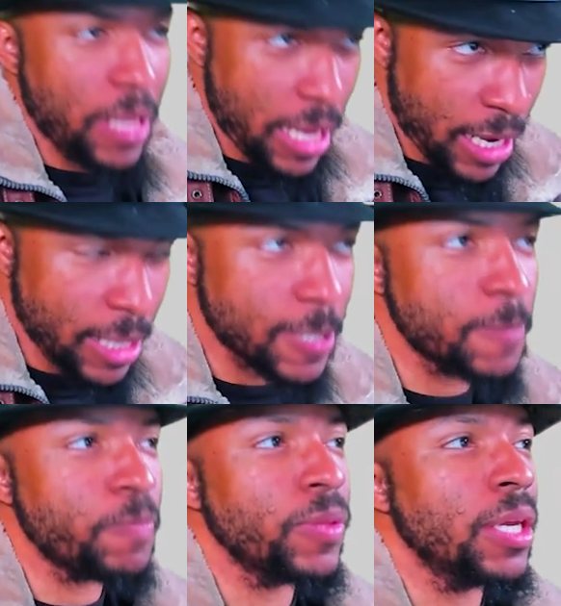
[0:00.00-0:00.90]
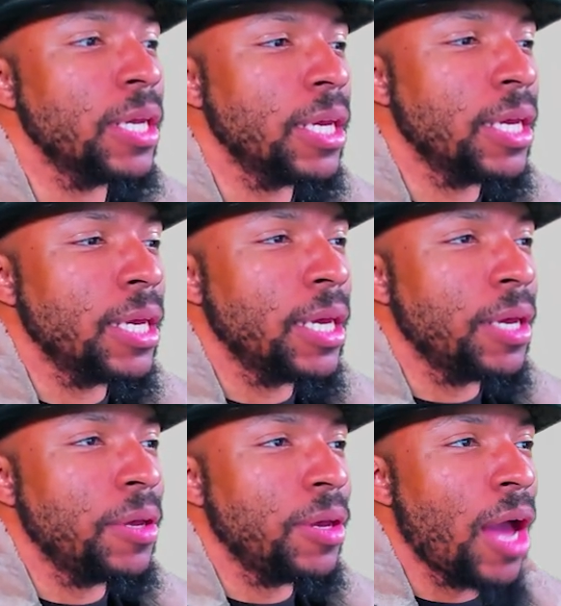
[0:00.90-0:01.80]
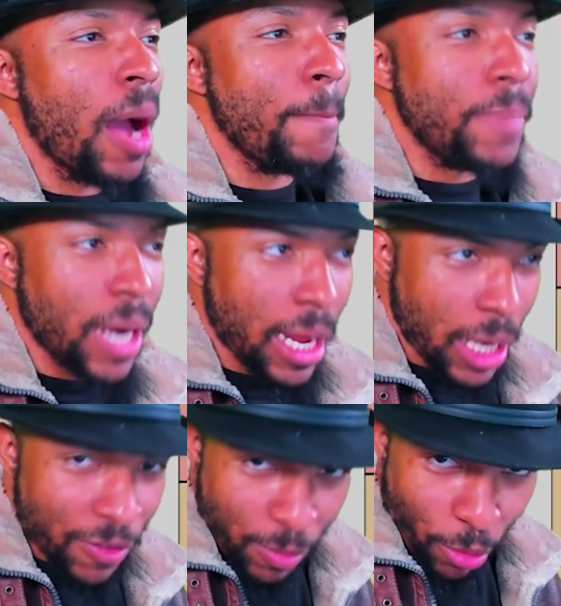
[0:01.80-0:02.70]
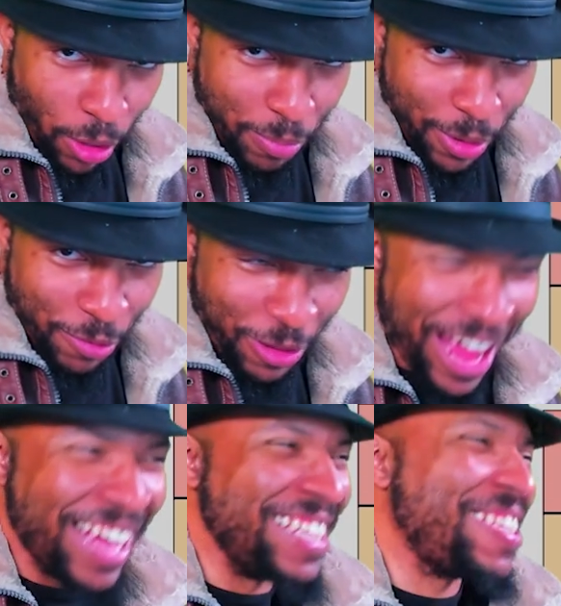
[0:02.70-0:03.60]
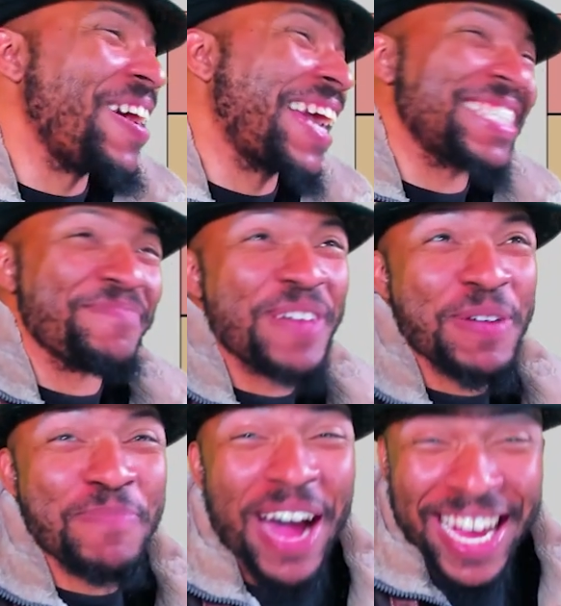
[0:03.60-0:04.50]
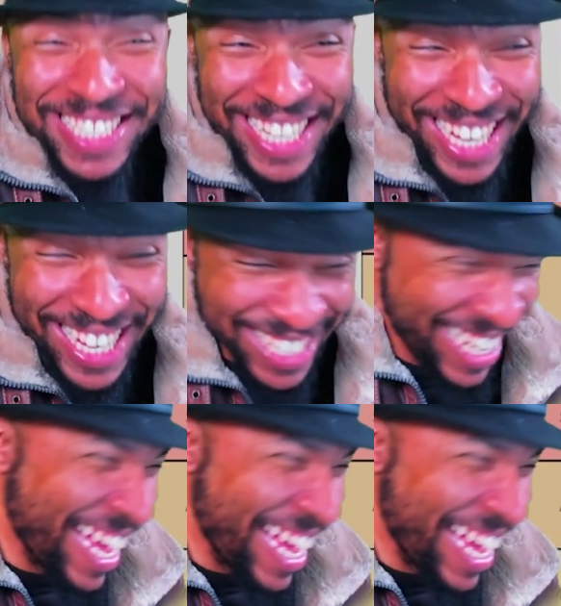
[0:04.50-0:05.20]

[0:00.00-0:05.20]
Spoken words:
it is. But I love the Broken Butterfly, so I guess I'm being biased, I guess.